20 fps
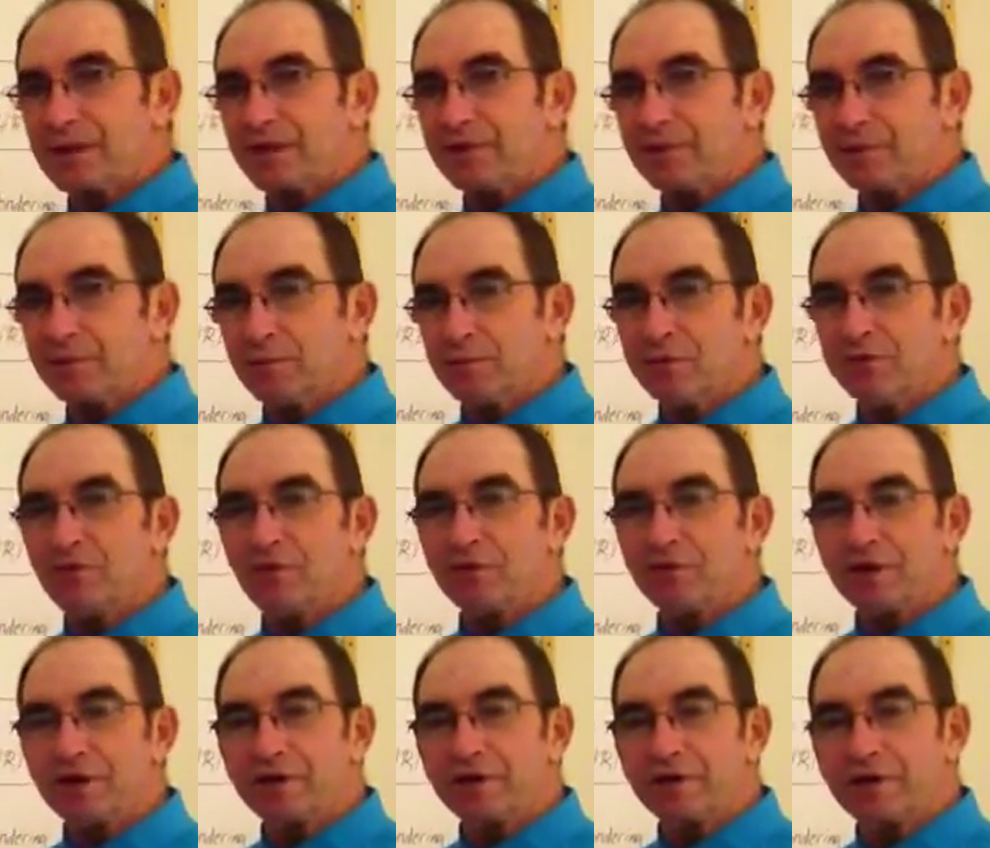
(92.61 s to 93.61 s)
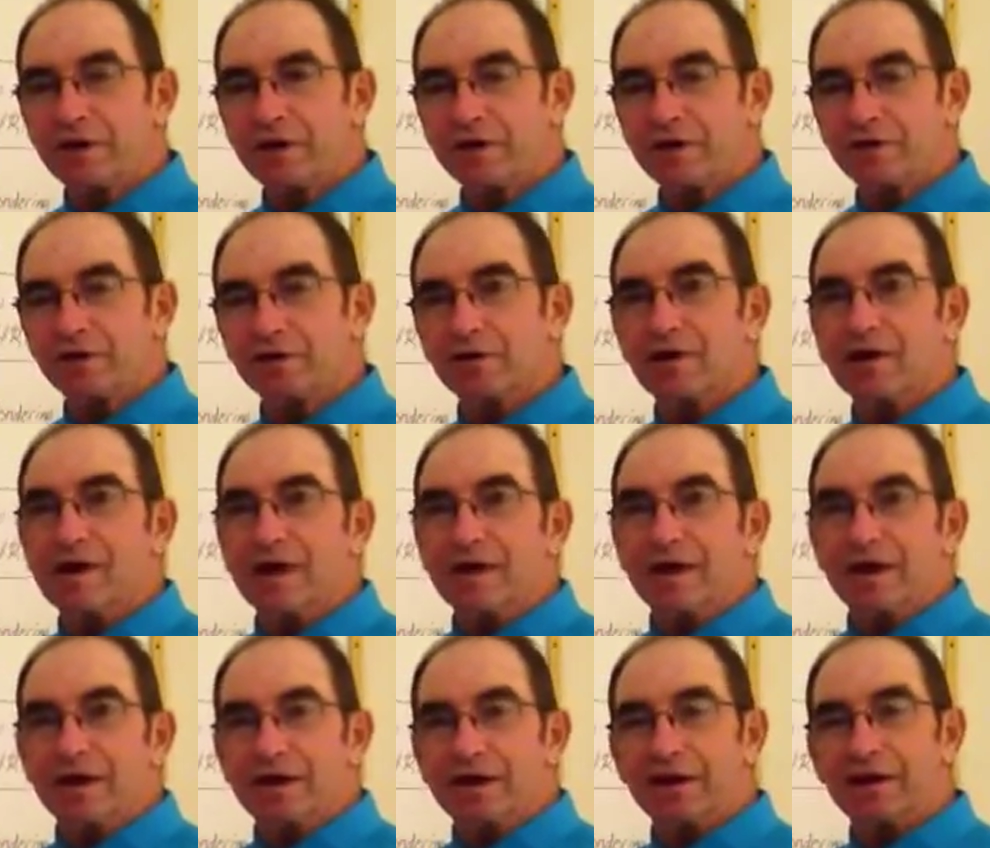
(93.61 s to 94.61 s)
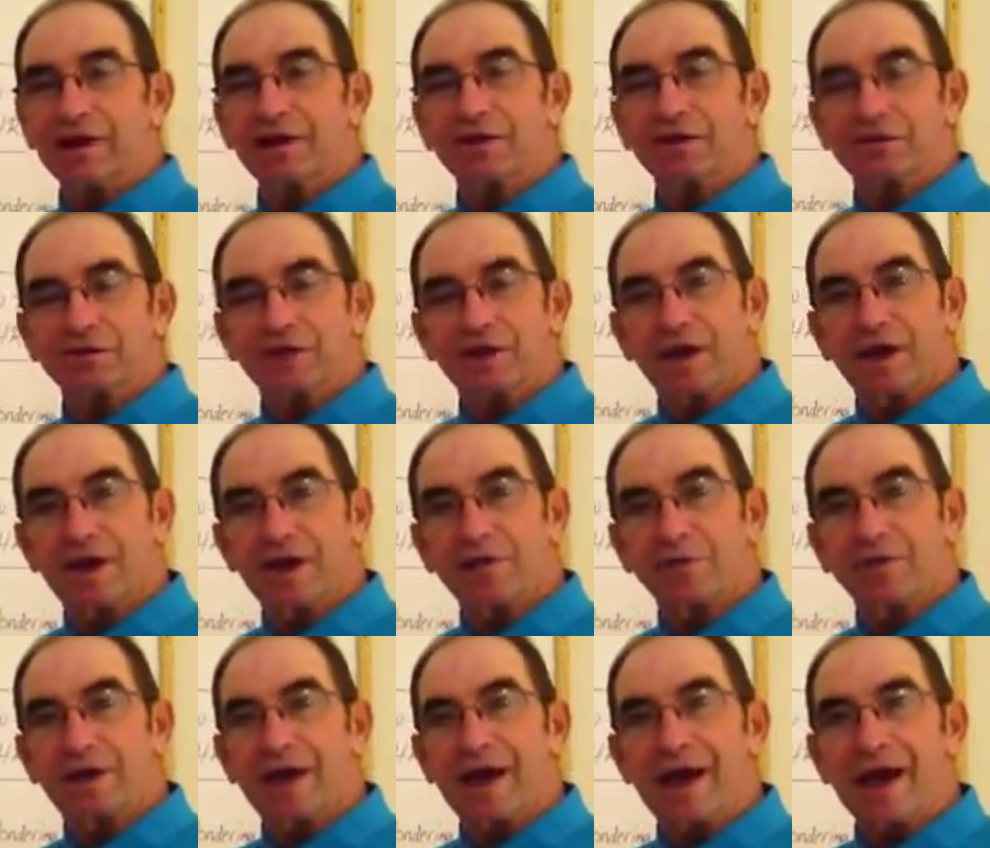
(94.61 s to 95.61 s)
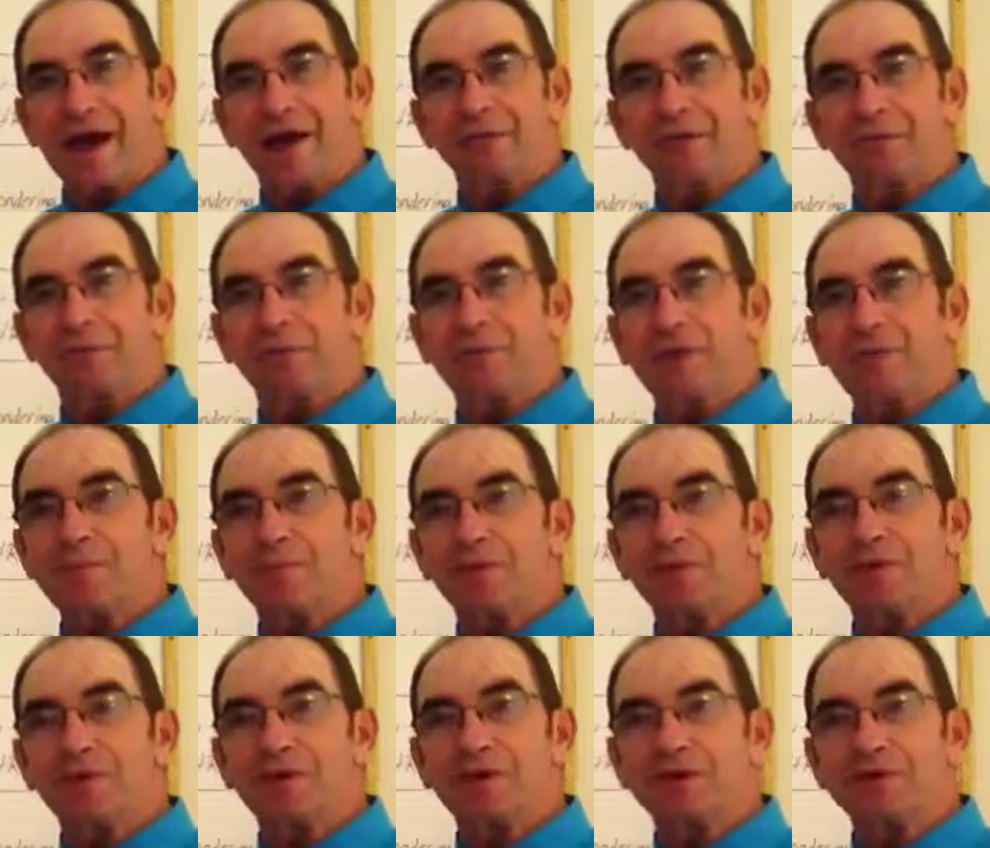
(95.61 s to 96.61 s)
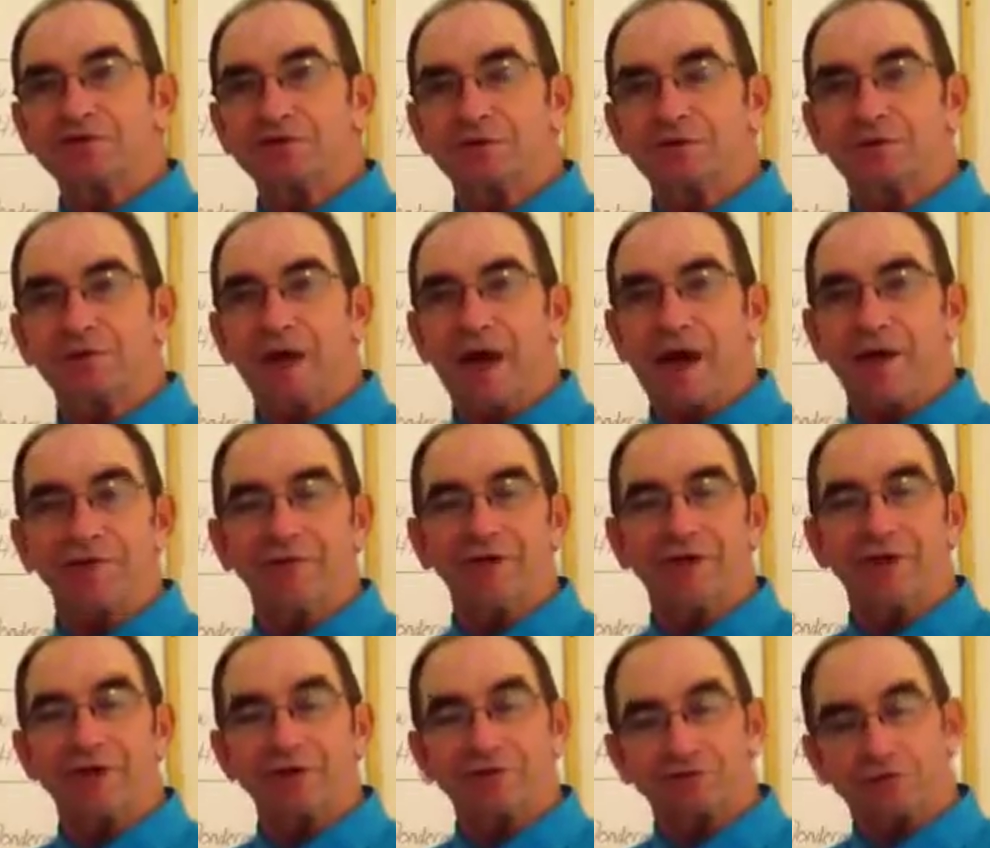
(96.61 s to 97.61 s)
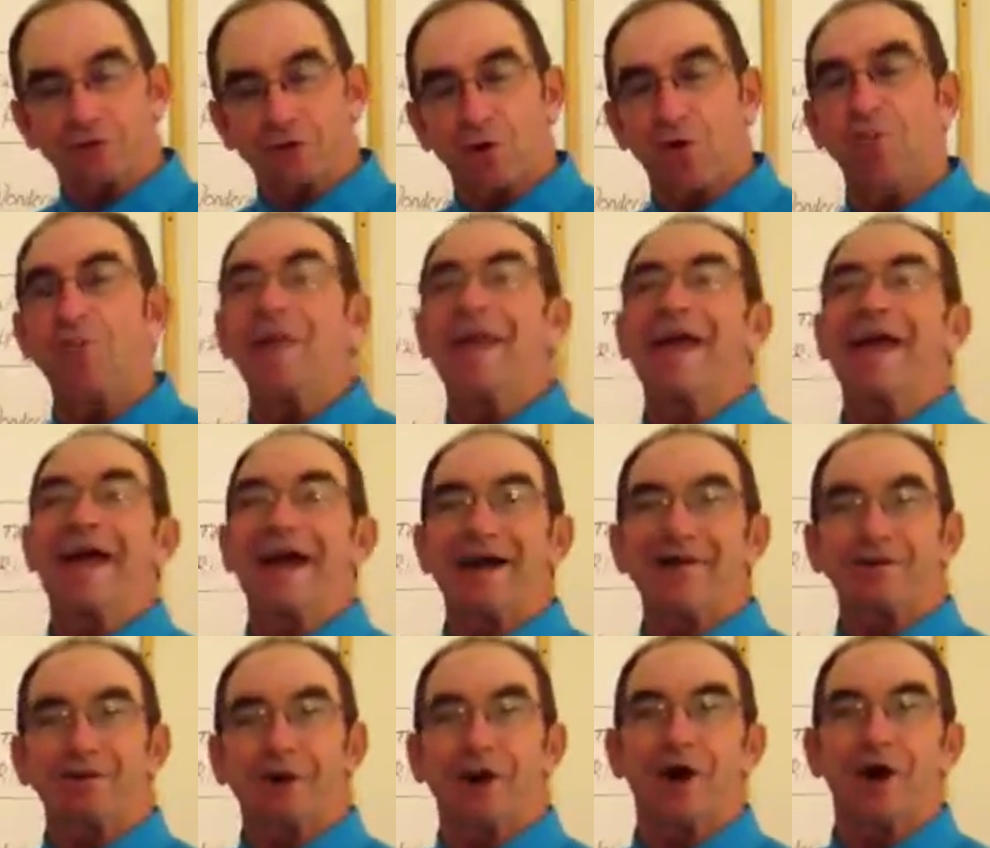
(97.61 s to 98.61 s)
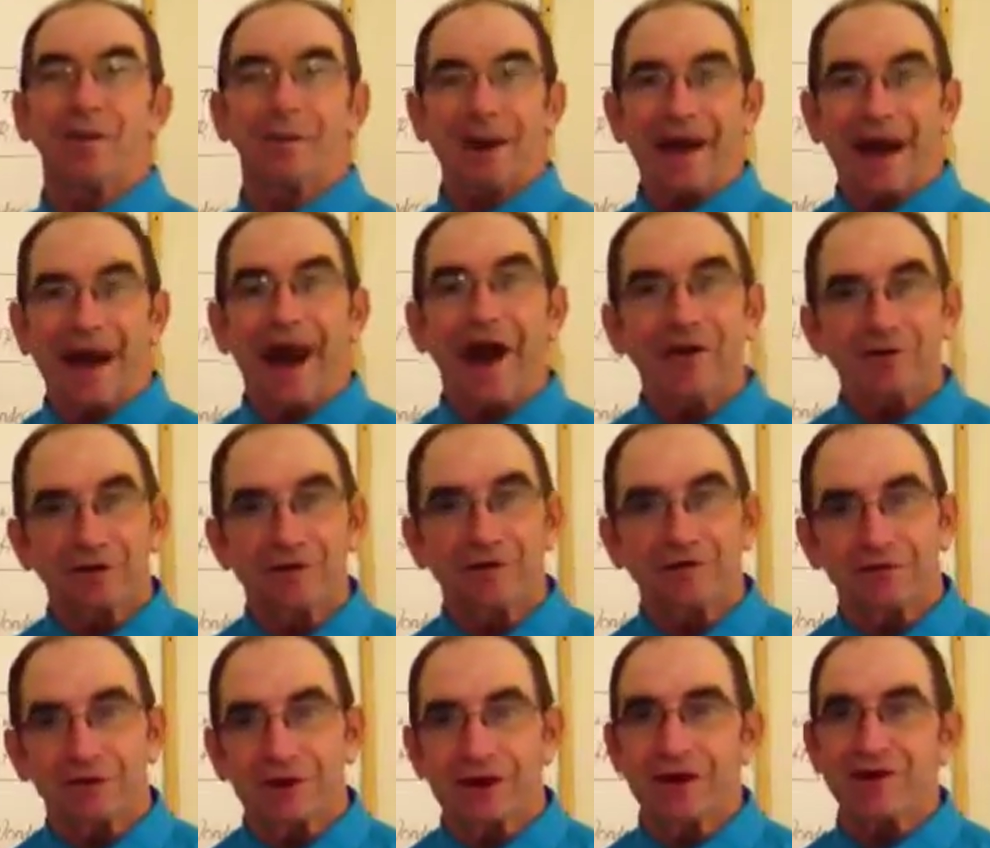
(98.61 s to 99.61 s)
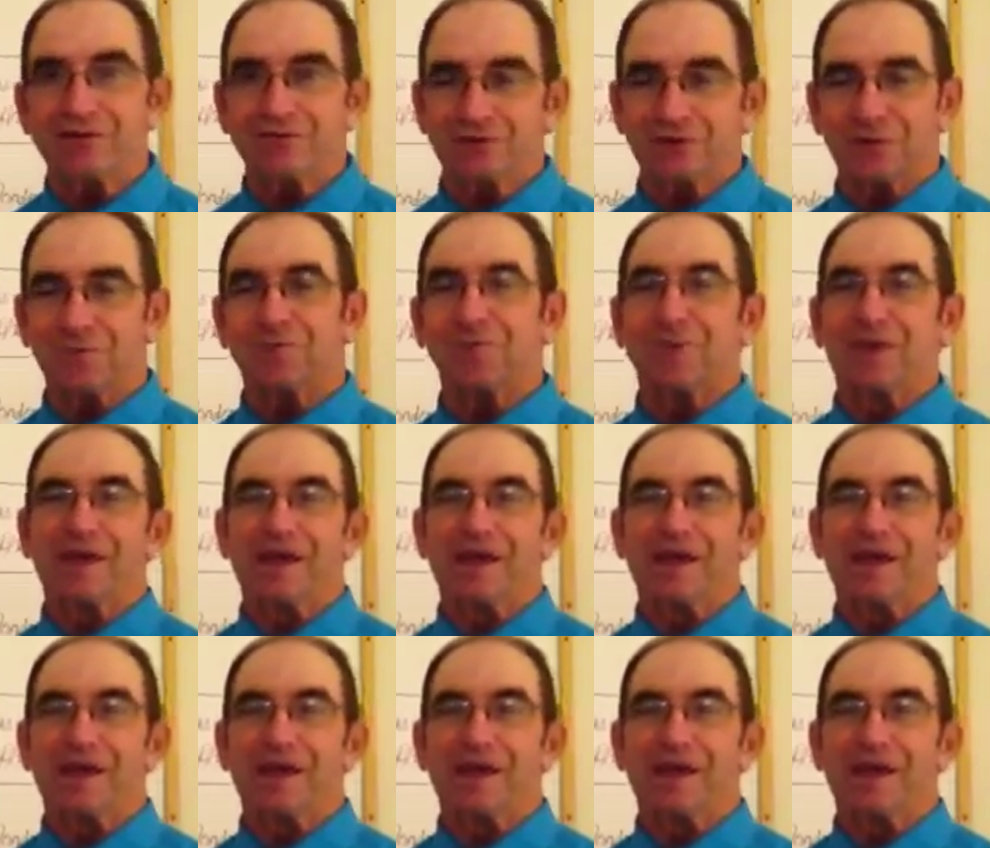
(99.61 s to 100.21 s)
We move on into here, and here today we have the people of Egypt, of Israel, have come out of Egypt,